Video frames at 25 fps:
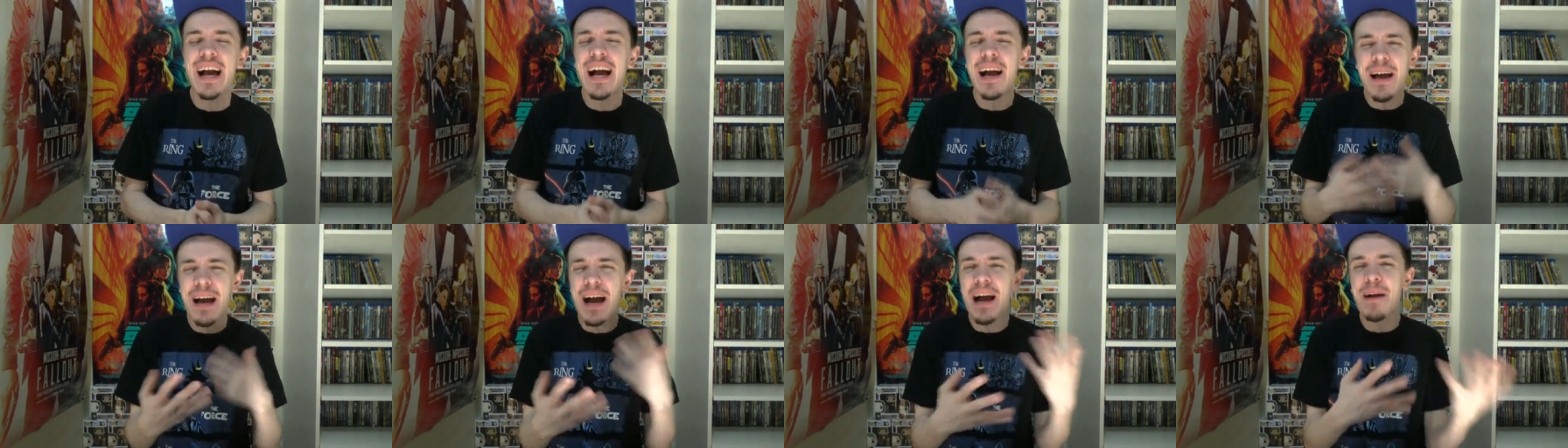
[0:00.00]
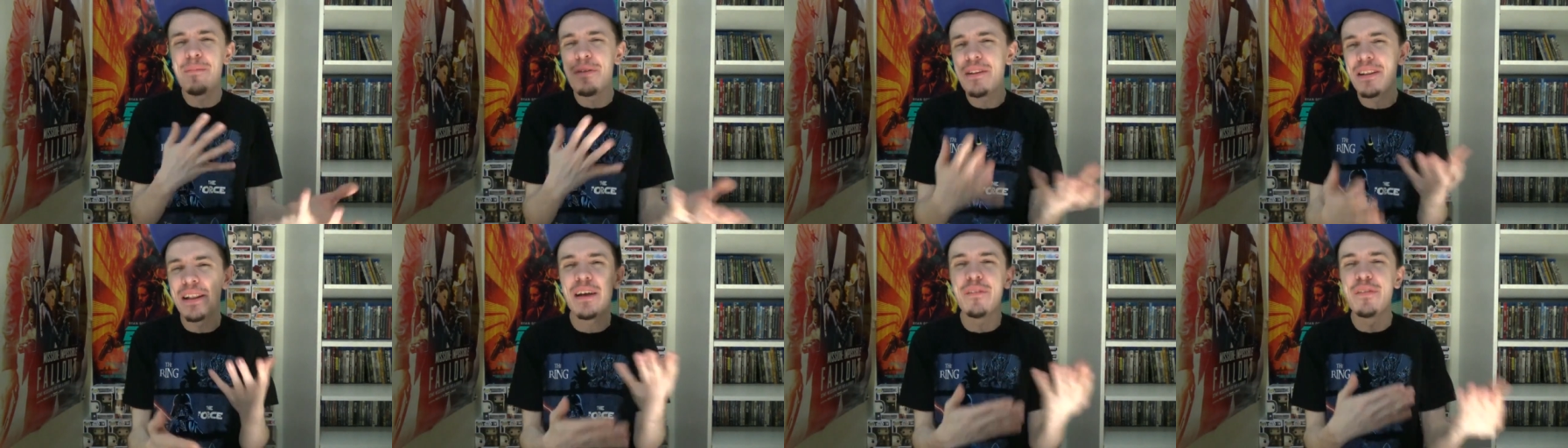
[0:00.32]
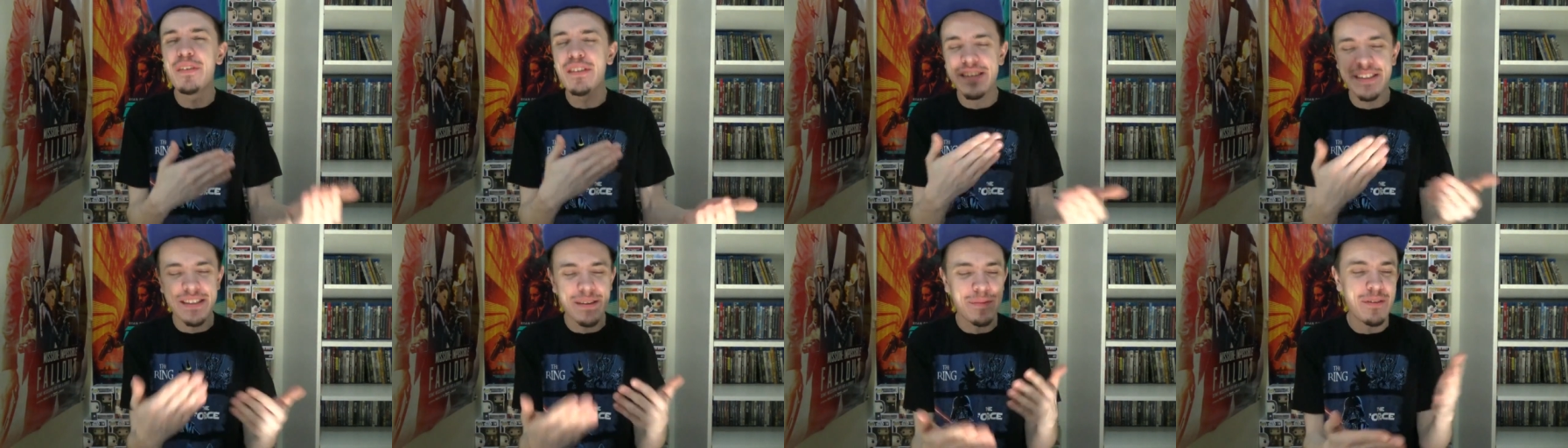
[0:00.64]
I've been
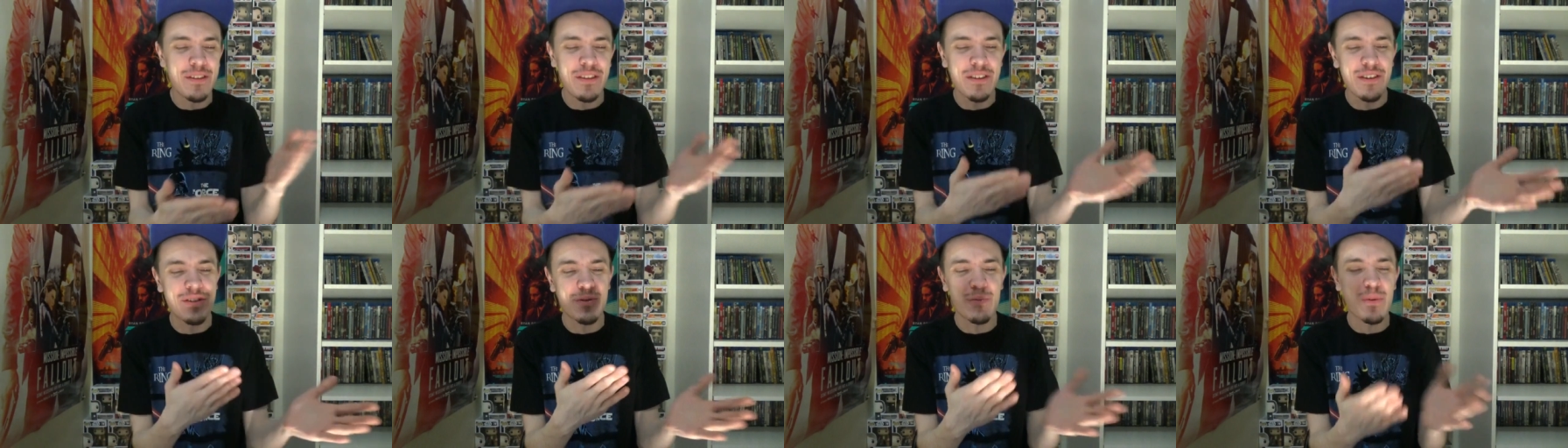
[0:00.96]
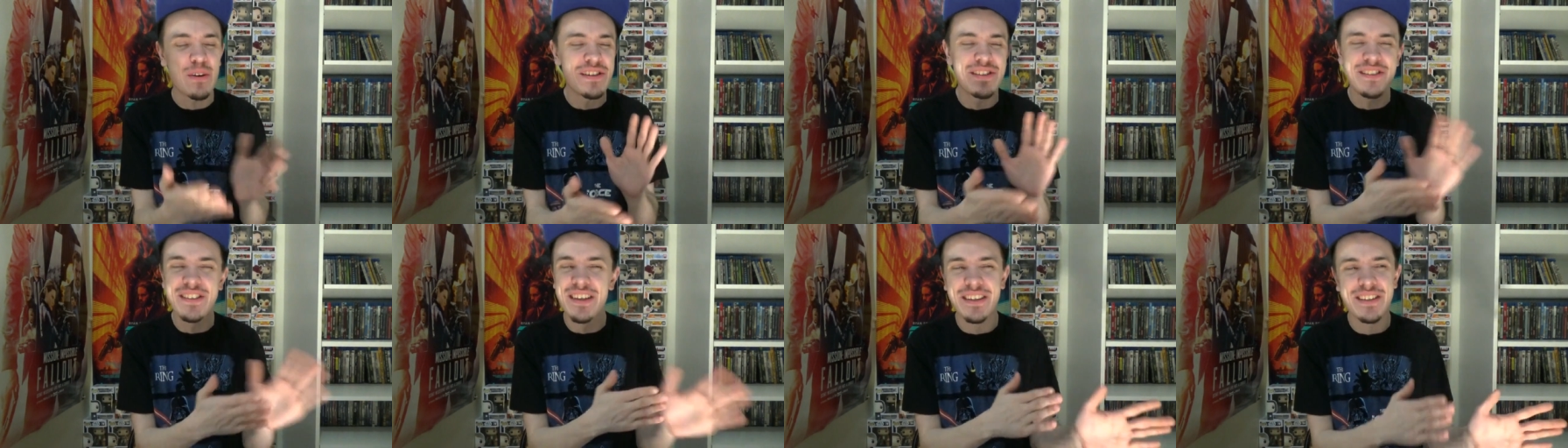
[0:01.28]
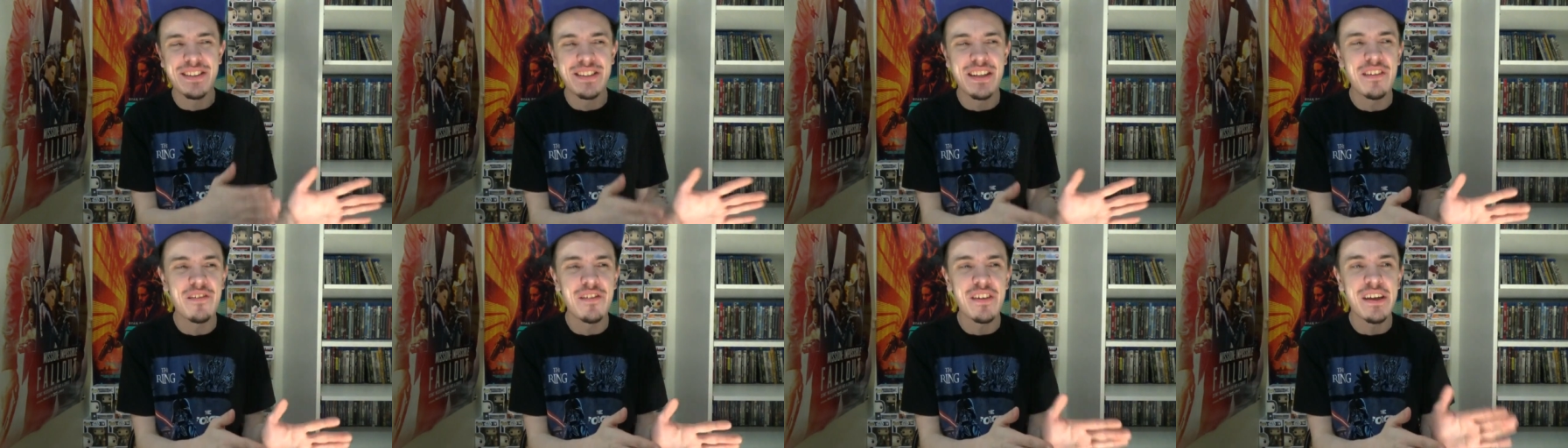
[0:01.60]
loving some of this wrestling
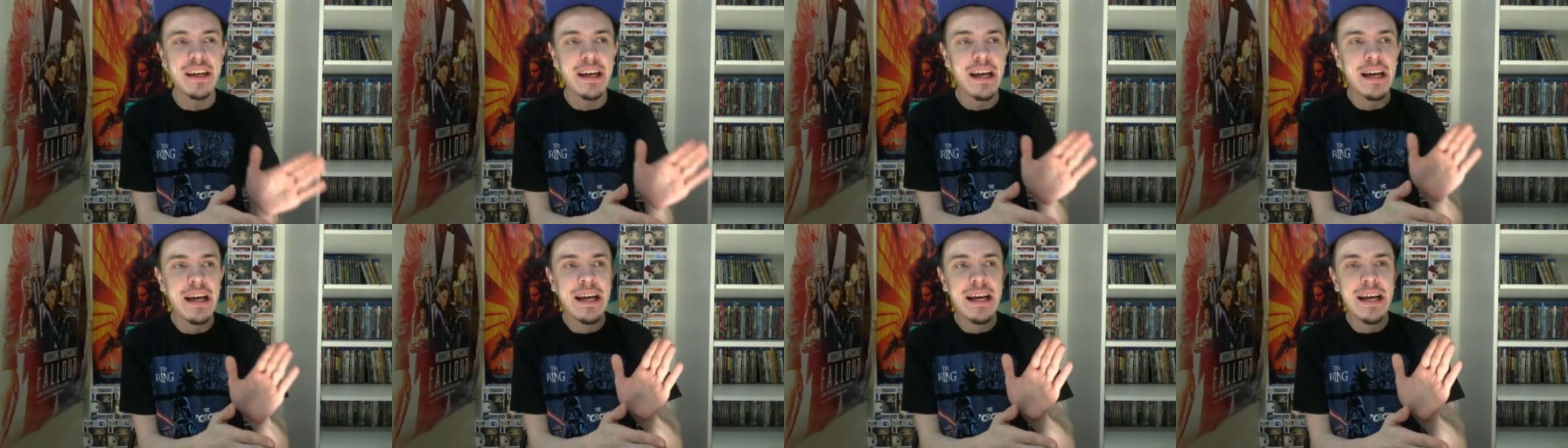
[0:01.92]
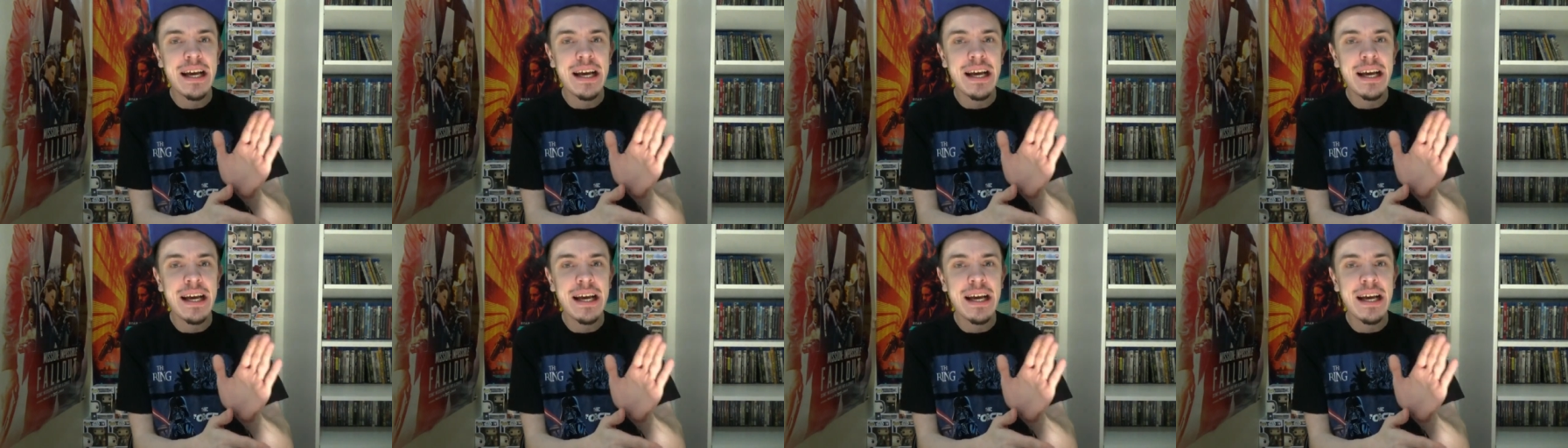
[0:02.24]
stuff. Like,